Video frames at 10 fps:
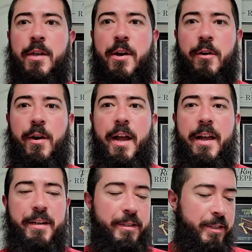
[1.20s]
All
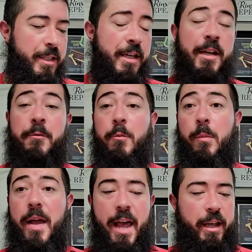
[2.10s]
right, we're
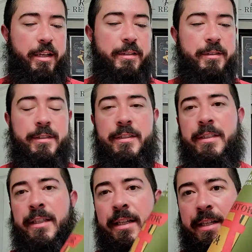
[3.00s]
back.
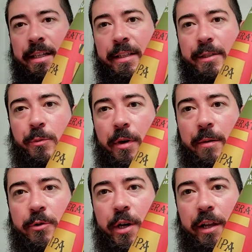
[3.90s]
This is what I'm
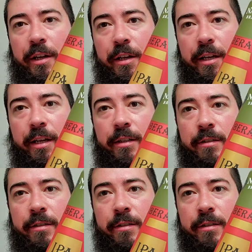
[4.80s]
drinking today.